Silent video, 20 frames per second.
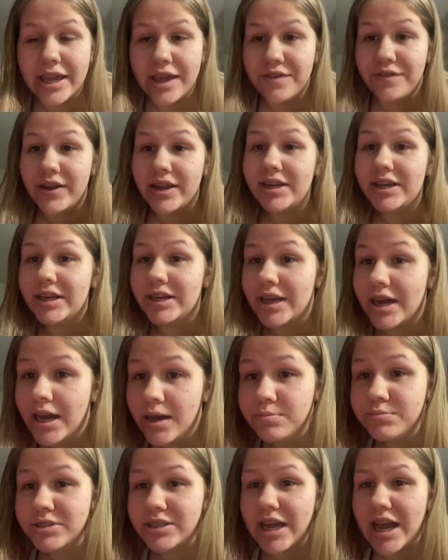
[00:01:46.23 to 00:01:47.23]
if I need to
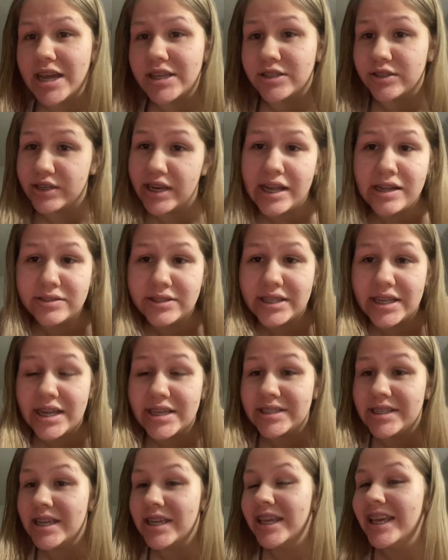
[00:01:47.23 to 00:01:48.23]
upsize or
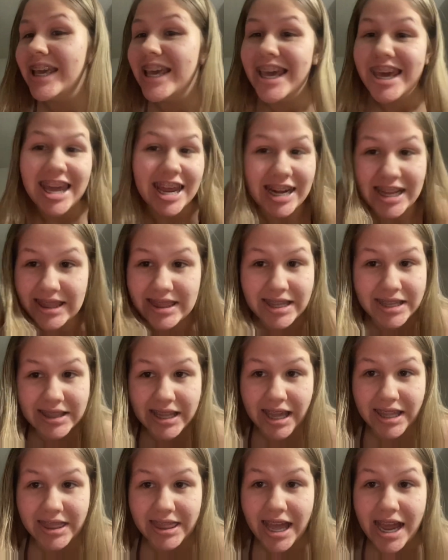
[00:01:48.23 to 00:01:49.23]
downsize, anything
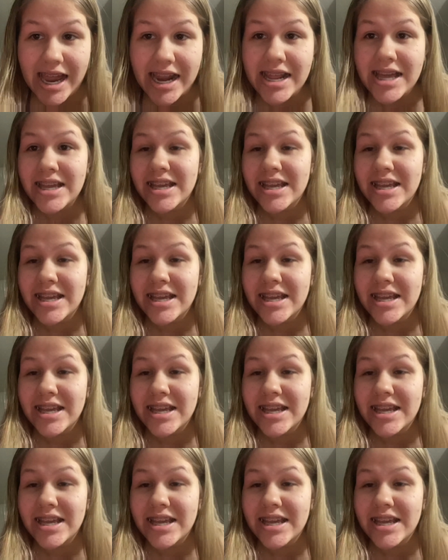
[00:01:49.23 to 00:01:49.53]
like that.